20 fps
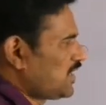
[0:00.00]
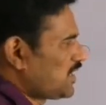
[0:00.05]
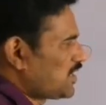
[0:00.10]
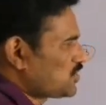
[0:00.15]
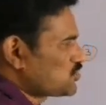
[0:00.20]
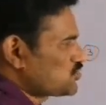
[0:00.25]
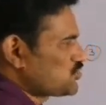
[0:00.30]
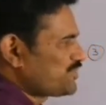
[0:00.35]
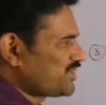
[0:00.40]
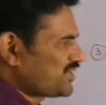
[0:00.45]
And
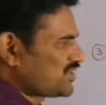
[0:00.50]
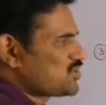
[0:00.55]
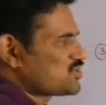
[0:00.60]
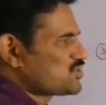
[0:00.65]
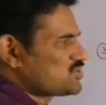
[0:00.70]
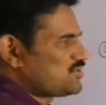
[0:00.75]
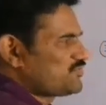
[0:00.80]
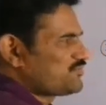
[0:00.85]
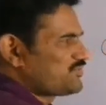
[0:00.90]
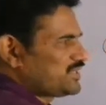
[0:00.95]
so because
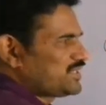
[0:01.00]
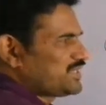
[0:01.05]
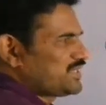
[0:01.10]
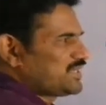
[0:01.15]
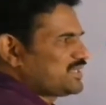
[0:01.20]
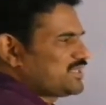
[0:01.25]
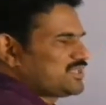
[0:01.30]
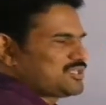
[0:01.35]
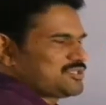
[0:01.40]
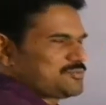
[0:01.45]
of that,
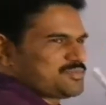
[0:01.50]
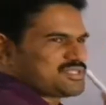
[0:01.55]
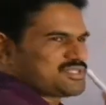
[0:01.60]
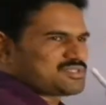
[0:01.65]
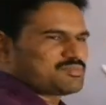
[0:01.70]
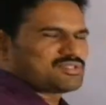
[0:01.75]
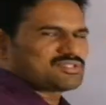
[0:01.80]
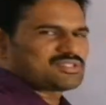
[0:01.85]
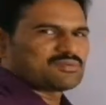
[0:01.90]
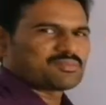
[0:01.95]
again there must
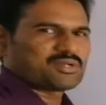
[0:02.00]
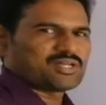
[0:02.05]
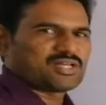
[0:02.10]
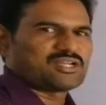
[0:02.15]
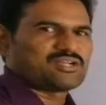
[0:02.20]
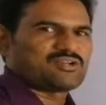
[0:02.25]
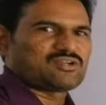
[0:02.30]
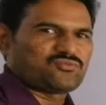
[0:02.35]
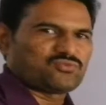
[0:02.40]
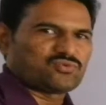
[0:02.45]
be some
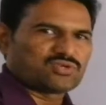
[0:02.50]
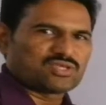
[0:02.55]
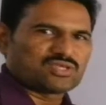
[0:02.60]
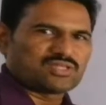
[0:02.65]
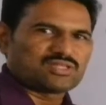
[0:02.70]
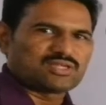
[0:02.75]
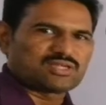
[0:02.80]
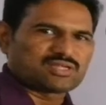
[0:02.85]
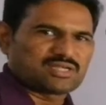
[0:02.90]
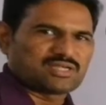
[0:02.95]
current flowing in
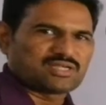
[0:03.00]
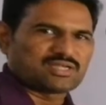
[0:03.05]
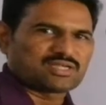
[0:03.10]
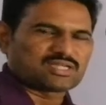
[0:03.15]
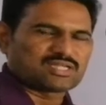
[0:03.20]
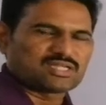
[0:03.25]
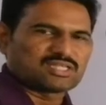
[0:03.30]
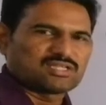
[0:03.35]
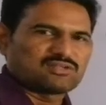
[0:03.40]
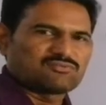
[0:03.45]
that
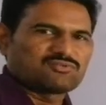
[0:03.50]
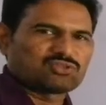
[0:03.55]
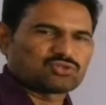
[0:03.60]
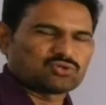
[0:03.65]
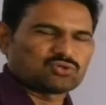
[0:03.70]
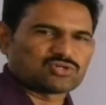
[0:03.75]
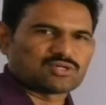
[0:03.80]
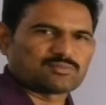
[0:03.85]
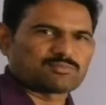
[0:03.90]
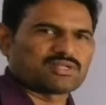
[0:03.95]
conductor there
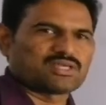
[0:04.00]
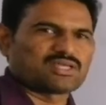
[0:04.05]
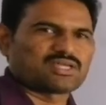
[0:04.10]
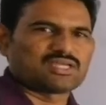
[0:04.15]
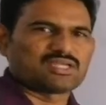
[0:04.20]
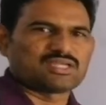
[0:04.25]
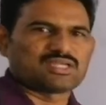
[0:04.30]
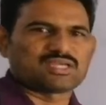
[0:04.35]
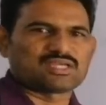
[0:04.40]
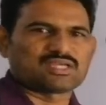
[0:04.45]
without applying
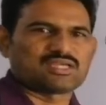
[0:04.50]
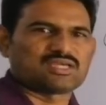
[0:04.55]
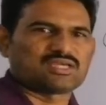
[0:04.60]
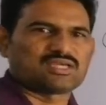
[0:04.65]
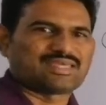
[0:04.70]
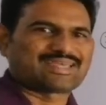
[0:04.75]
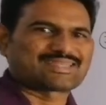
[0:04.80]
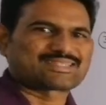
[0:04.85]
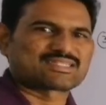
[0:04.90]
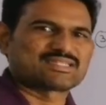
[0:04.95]
any
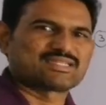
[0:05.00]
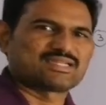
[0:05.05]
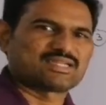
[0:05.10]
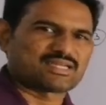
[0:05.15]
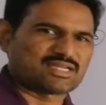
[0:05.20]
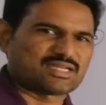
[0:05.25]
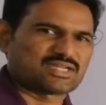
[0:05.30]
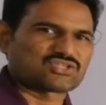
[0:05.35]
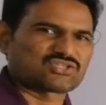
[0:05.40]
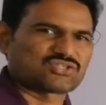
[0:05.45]
external
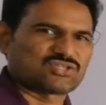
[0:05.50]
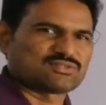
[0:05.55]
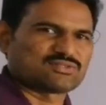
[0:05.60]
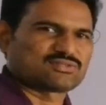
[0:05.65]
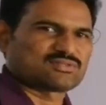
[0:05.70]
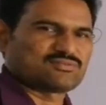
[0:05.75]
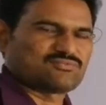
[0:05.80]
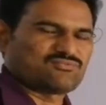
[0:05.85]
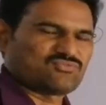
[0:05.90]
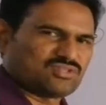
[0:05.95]

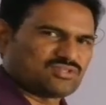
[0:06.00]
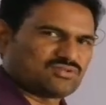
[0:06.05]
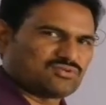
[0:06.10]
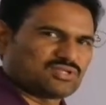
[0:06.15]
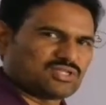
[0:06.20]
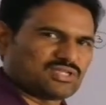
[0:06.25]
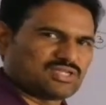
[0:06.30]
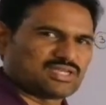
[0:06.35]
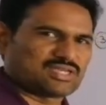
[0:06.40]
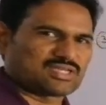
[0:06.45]
connections, without
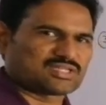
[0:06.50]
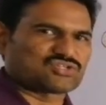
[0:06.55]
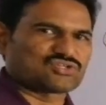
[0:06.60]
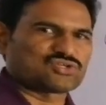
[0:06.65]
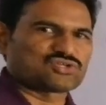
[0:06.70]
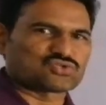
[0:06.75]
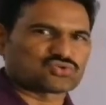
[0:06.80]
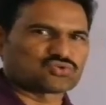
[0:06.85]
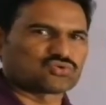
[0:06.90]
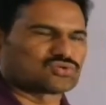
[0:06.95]
any external
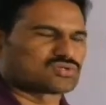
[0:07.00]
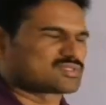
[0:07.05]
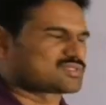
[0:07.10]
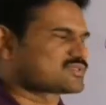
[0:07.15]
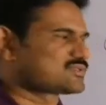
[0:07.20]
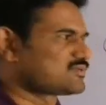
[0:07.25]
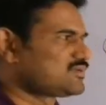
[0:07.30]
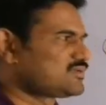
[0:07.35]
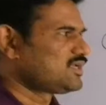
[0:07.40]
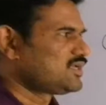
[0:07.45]
source,
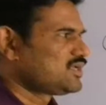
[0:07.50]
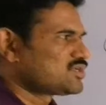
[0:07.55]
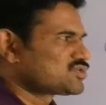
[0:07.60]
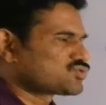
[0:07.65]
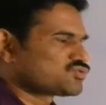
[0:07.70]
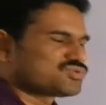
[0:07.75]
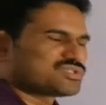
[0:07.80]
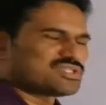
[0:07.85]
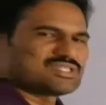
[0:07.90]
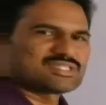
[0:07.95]
so
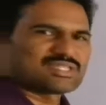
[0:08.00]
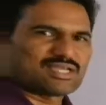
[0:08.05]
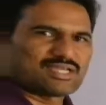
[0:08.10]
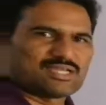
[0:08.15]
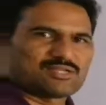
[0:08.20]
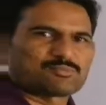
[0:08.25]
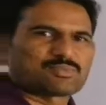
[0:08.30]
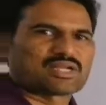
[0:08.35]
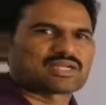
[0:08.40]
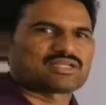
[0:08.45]
which is
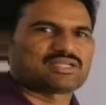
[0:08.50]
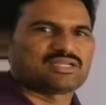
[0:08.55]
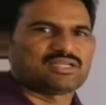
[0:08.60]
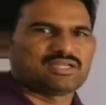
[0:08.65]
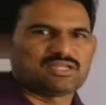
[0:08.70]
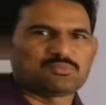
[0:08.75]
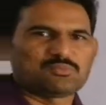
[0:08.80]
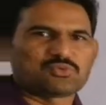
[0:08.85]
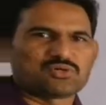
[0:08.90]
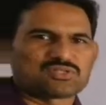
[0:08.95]
again practically
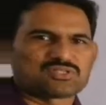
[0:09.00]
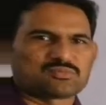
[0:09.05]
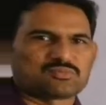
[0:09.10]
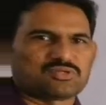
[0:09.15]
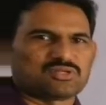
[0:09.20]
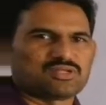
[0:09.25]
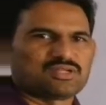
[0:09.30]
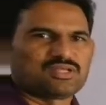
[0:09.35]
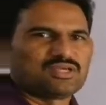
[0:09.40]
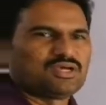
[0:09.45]
impossible.
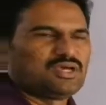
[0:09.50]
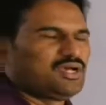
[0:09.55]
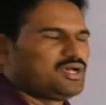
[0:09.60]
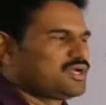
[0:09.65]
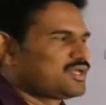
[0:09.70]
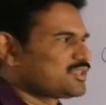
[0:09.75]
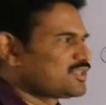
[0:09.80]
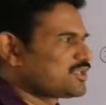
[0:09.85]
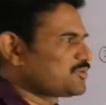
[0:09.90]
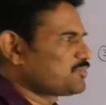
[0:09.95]

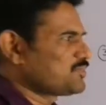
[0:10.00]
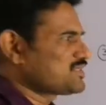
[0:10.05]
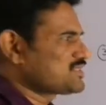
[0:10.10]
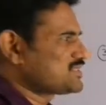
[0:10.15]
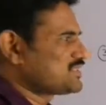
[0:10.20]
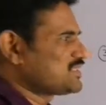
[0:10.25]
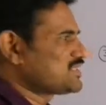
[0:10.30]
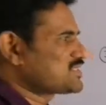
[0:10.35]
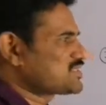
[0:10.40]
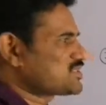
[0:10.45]
That means
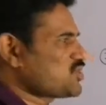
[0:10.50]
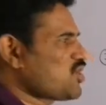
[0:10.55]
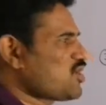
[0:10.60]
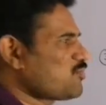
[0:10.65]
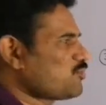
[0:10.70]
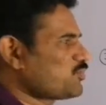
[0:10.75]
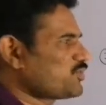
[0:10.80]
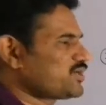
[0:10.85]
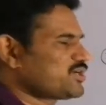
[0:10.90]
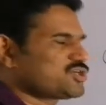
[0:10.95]
this
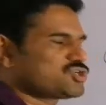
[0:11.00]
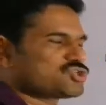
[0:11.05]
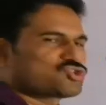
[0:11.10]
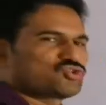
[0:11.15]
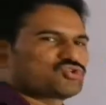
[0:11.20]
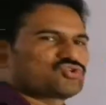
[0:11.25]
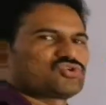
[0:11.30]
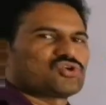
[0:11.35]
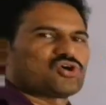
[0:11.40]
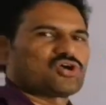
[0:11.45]
component
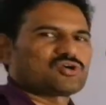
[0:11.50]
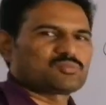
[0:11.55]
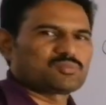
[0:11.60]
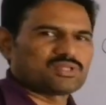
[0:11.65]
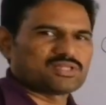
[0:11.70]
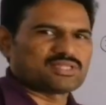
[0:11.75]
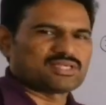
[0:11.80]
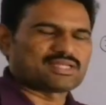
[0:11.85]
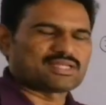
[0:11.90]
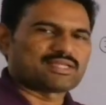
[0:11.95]
should not be
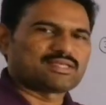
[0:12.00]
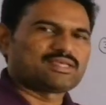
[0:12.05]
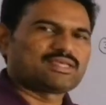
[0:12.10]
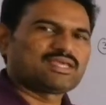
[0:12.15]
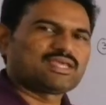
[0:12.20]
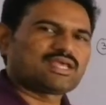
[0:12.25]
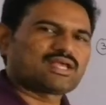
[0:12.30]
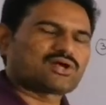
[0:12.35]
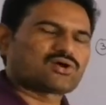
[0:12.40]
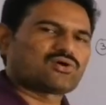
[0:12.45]
there.
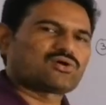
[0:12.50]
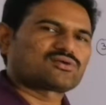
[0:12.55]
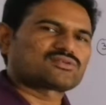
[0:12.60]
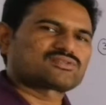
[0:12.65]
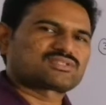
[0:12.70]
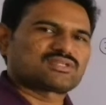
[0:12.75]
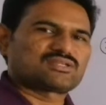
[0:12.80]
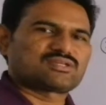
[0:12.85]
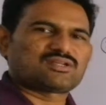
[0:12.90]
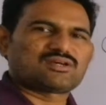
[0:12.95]
E cos
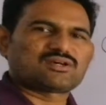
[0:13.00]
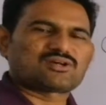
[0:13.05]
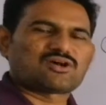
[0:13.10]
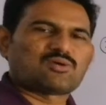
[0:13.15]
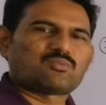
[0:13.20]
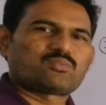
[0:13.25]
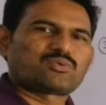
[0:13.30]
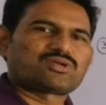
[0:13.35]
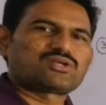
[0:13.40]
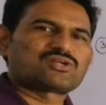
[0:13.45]
theta
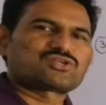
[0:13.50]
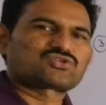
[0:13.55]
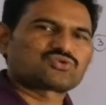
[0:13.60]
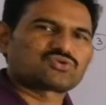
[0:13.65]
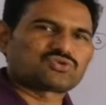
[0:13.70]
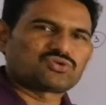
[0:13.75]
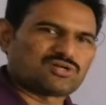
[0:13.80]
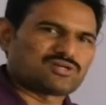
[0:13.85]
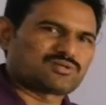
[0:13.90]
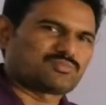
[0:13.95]
component should
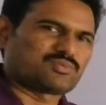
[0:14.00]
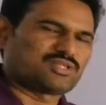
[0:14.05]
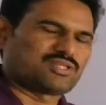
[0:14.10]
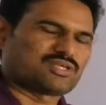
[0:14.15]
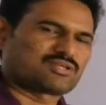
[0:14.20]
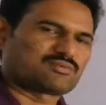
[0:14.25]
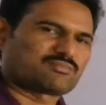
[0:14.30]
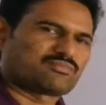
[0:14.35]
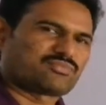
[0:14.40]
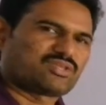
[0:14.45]
not be there.